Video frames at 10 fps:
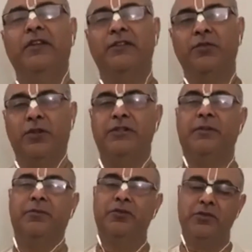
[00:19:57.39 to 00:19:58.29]
us what's
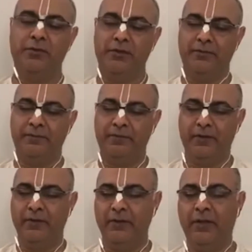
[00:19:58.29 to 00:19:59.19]
supposed to be
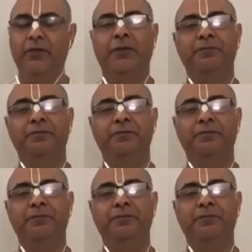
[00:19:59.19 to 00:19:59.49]
given.